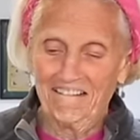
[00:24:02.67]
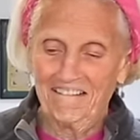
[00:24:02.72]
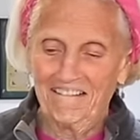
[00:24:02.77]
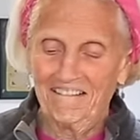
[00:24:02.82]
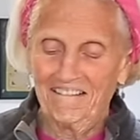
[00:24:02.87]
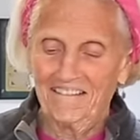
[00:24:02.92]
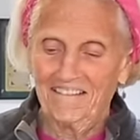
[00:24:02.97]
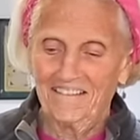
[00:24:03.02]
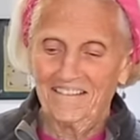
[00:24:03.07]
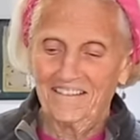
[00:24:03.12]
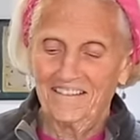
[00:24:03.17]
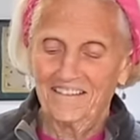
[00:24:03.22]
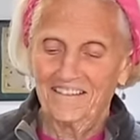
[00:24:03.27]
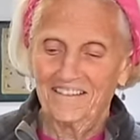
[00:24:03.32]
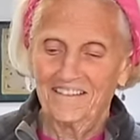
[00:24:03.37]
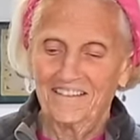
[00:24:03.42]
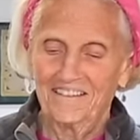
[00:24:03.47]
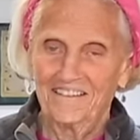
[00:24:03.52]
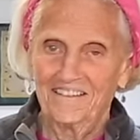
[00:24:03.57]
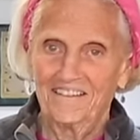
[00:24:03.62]

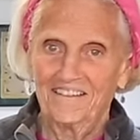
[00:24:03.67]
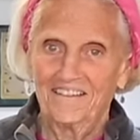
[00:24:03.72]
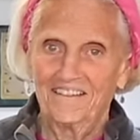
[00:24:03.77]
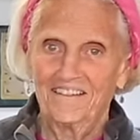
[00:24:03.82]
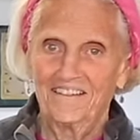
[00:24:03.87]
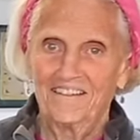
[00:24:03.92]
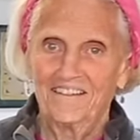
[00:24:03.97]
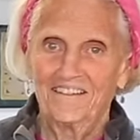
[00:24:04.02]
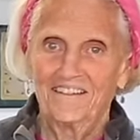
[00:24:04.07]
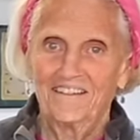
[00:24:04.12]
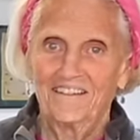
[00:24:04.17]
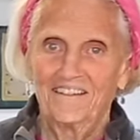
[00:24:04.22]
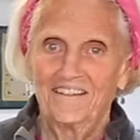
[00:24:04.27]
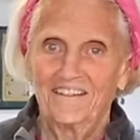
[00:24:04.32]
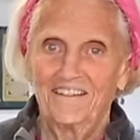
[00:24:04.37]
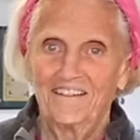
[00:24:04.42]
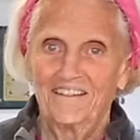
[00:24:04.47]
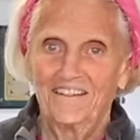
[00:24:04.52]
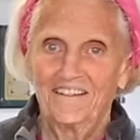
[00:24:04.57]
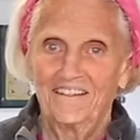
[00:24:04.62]

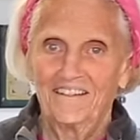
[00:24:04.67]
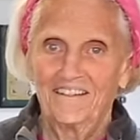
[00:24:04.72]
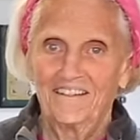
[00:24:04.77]
The person shown says nothing.